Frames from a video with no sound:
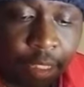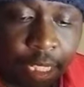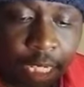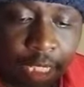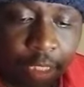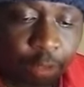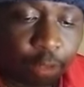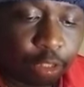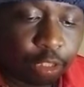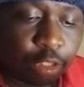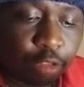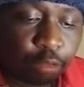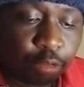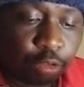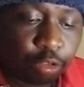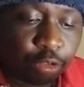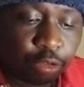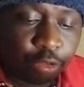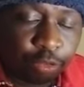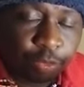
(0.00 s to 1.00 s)
according
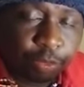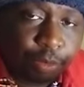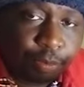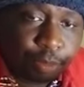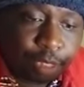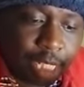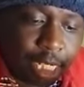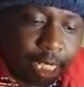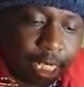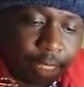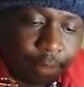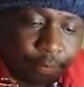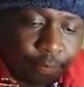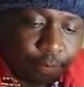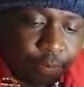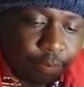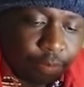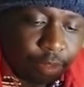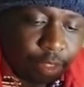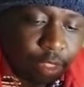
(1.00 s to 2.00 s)
to news from China.
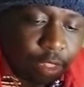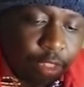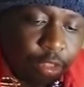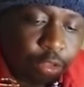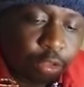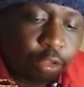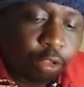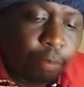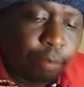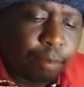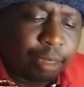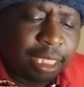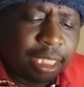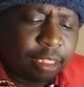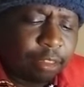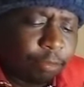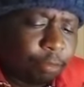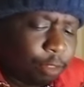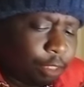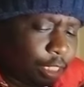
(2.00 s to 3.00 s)
So,
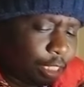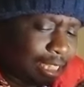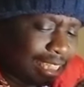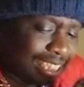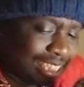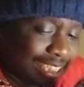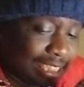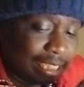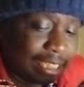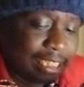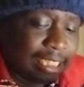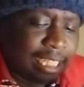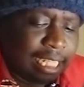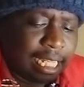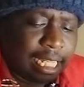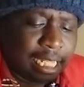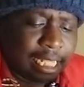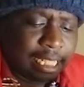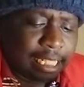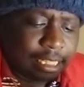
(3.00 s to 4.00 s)
competitive eating
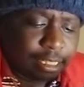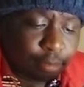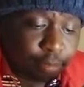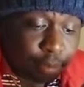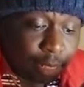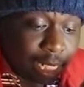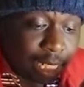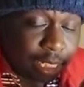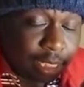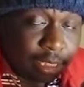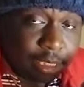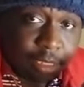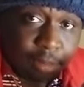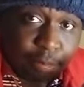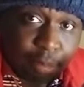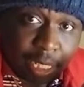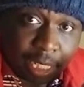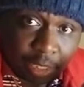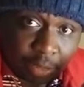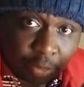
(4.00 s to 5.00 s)
is
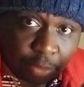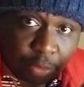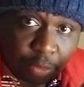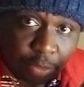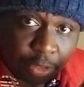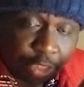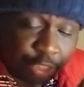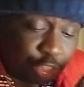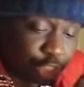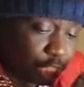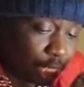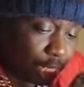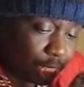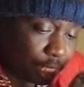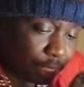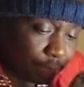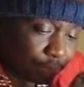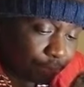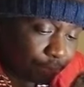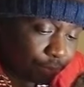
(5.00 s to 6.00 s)
banned by law in
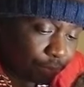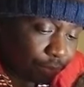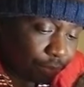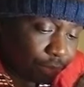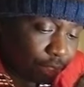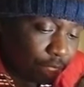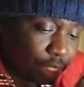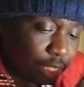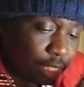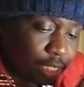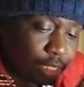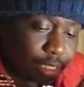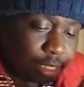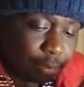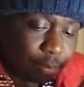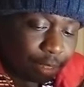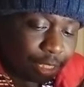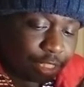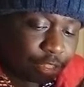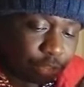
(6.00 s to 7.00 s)
China.
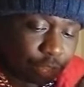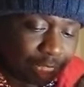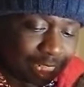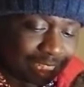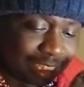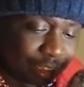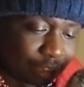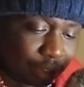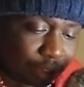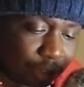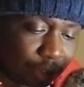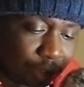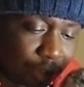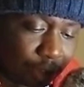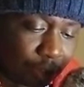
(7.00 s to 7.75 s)
Some restaurants